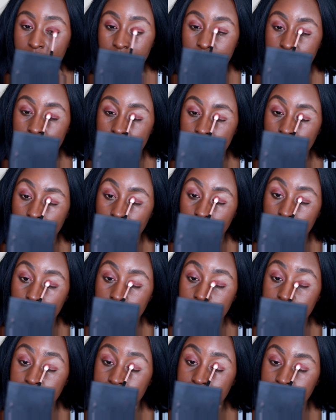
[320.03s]

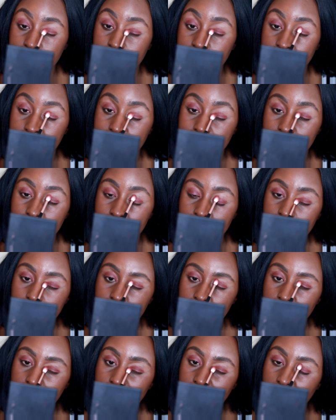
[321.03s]
So
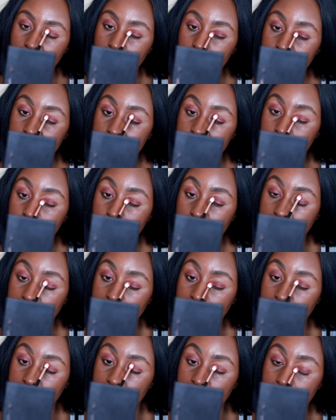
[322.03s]
I must have been
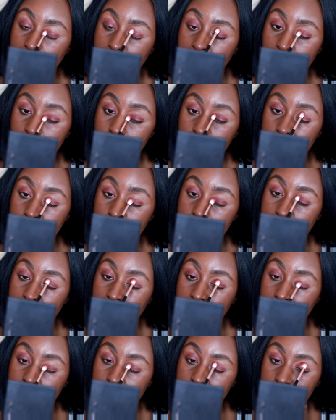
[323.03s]
like, how old was
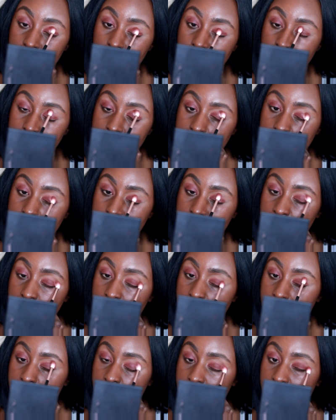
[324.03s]
I?
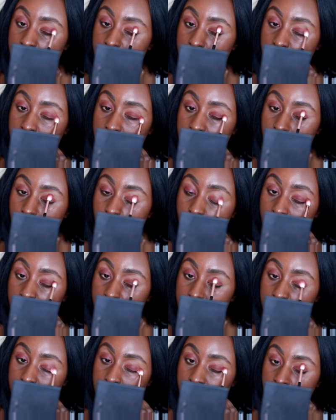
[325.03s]

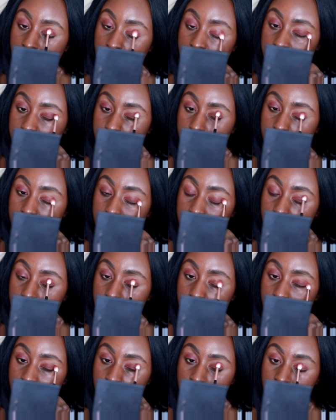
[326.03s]
21,
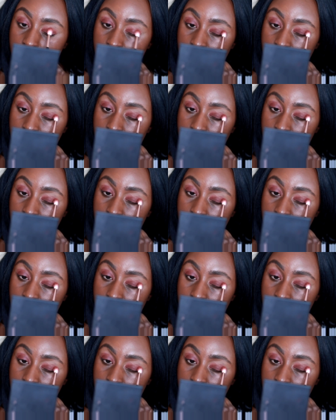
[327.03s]
22.